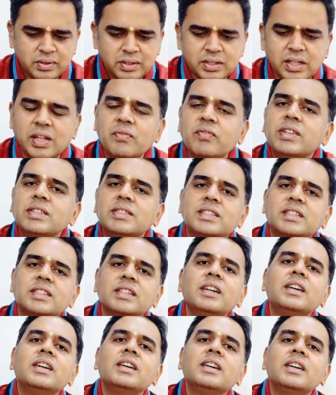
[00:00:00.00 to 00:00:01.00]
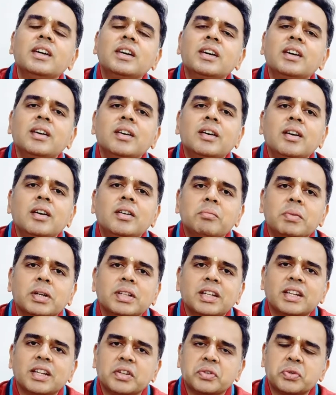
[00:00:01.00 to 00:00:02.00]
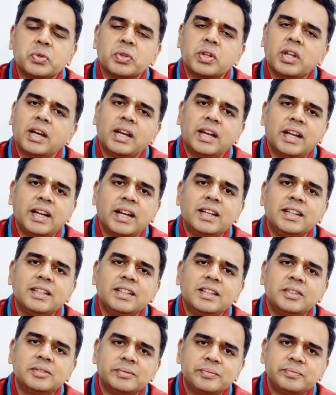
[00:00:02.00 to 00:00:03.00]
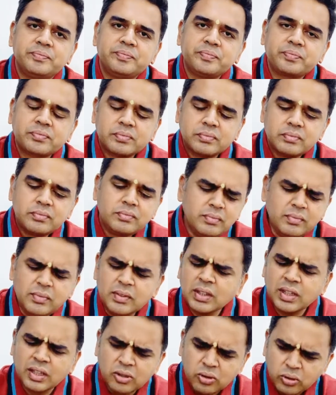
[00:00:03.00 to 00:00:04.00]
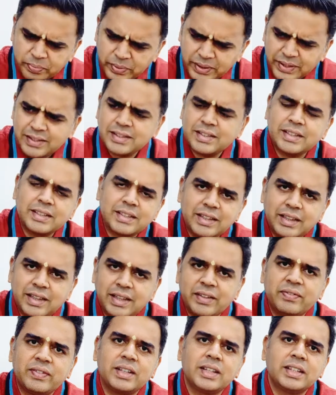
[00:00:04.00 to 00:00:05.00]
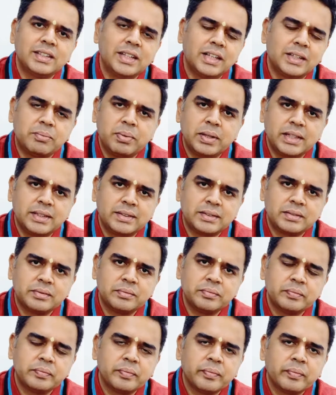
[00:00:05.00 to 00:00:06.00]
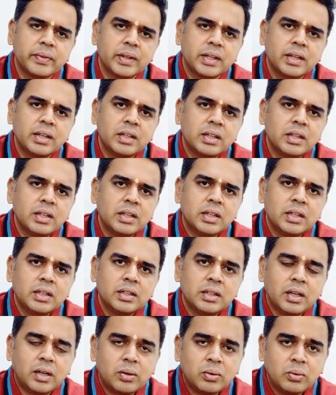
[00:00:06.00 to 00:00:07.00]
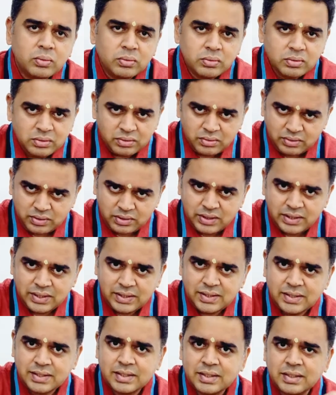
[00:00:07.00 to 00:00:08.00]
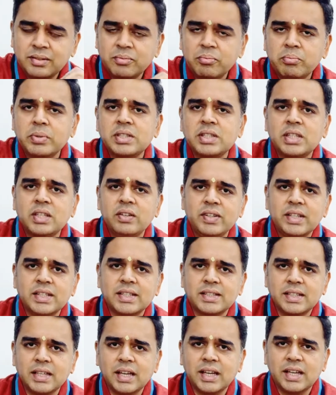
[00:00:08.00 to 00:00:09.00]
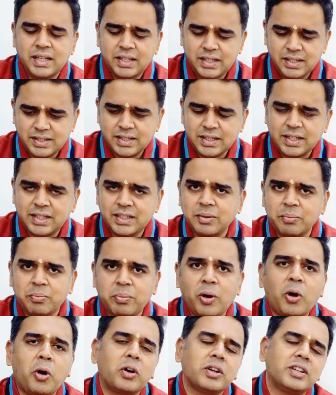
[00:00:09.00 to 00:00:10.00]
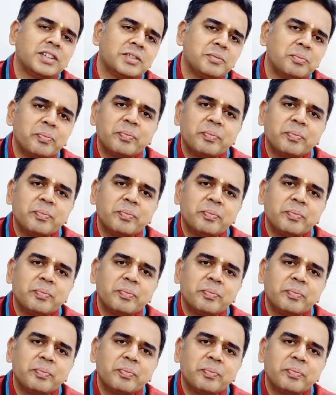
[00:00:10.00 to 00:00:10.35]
Convinced, Mother Yashoda and the gopis left that place. Now this mischievous guy inside the pot,